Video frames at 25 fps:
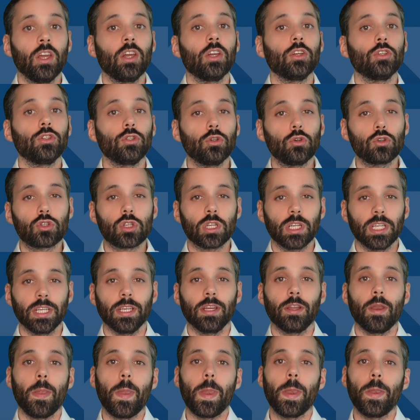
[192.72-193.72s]

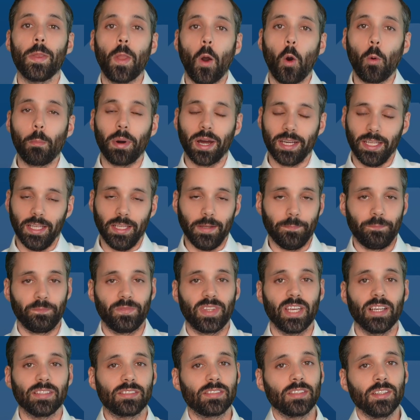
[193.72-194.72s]
Usually nobody
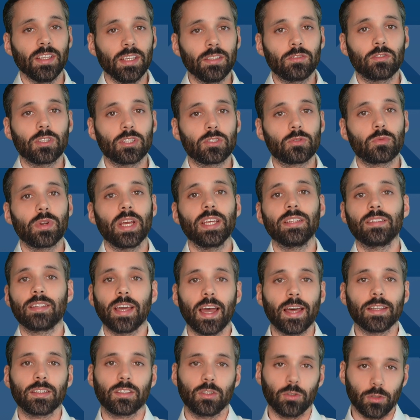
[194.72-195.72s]
gets an interest rate
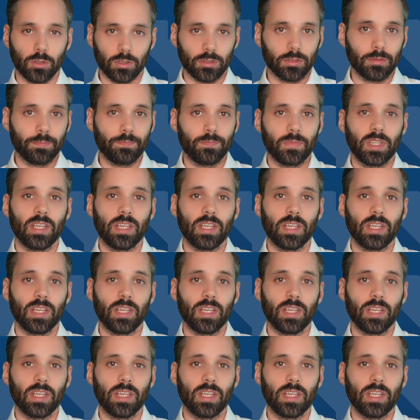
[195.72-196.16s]
that good.